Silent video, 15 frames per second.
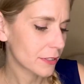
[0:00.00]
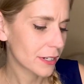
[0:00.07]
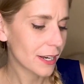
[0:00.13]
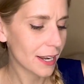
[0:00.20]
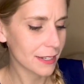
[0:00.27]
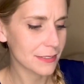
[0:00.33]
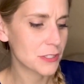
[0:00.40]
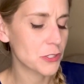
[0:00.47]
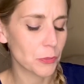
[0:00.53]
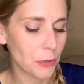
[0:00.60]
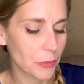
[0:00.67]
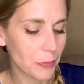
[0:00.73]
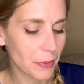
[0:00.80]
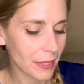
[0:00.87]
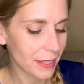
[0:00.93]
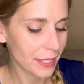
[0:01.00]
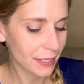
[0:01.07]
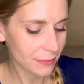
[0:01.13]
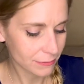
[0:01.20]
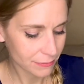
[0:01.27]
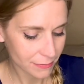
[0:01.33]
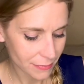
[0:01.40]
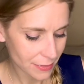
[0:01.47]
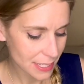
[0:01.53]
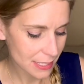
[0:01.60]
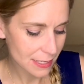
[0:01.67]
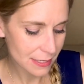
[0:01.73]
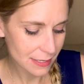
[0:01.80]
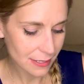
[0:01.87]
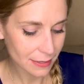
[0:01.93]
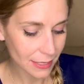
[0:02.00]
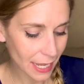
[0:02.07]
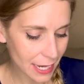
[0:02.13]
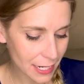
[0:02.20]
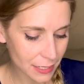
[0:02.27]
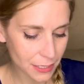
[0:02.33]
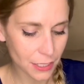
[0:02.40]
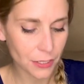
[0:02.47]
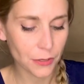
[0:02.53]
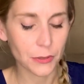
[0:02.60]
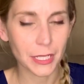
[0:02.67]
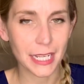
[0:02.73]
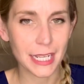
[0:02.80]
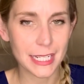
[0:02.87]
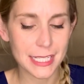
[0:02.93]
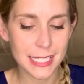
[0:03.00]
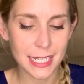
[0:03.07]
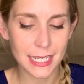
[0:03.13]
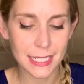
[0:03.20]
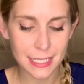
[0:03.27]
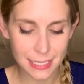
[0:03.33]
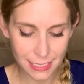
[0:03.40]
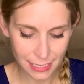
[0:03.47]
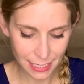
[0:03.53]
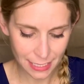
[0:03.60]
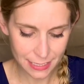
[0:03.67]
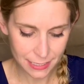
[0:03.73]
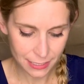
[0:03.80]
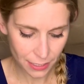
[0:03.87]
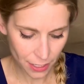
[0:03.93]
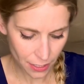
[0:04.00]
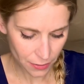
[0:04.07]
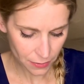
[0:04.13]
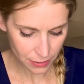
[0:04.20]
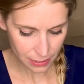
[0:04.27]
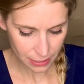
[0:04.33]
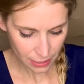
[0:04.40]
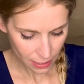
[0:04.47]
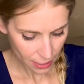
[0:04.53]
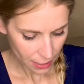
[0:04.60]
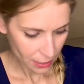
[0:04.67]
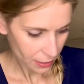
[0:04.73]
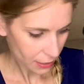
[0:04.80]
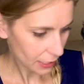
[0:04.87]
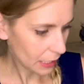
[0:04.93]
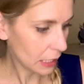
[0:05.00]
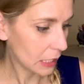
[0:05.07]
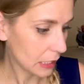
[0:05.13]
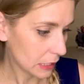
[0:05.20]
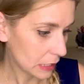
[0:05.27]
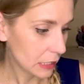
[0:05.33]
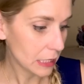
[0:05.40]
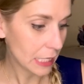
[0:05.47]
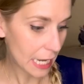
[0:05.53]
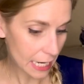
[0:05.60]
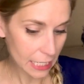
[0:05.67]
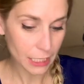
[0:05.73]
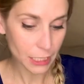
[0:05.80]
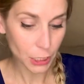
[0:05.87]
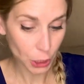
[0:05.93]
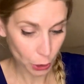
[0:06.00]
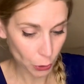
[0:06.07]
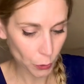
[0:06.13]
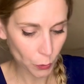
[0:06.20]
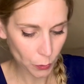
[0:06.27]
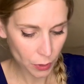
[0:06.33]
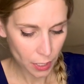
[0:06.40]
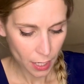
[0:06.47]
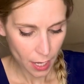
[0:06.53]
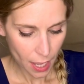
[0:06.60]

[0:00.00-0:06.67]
Or not super, but like, this is a like new Land's End kids coat. Like, like new.